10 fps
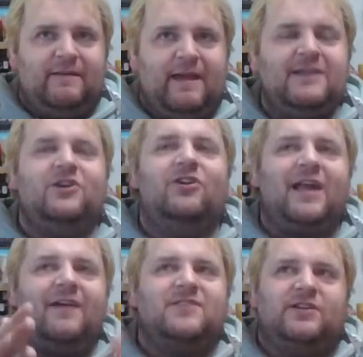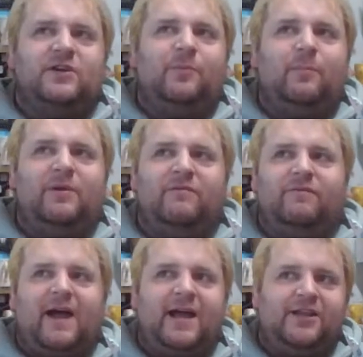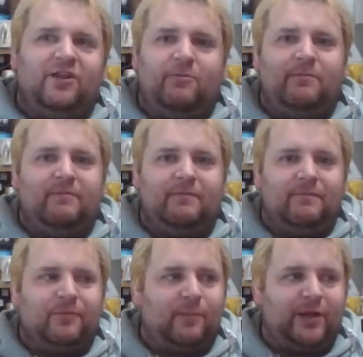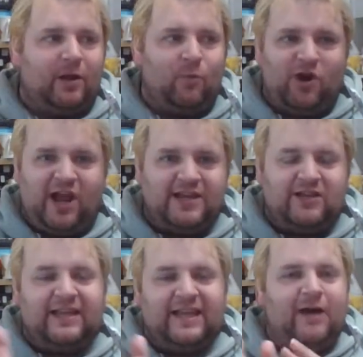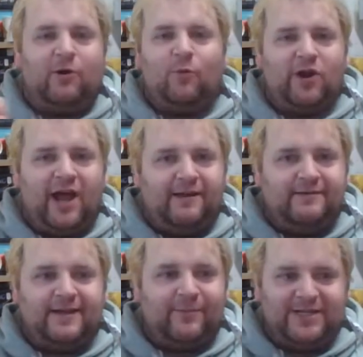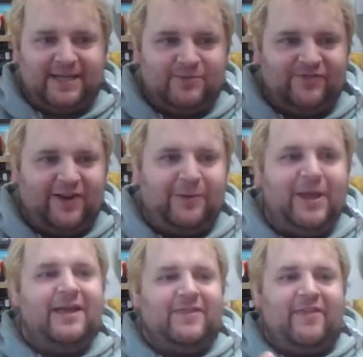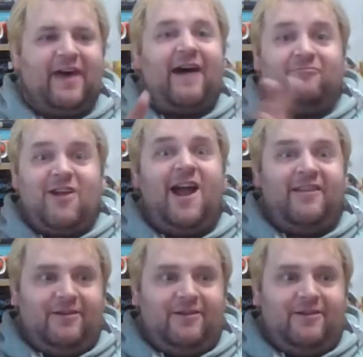in your lifetime, you'll probably find them probably on one. You can count on one hand how many times you found it. They're that rare.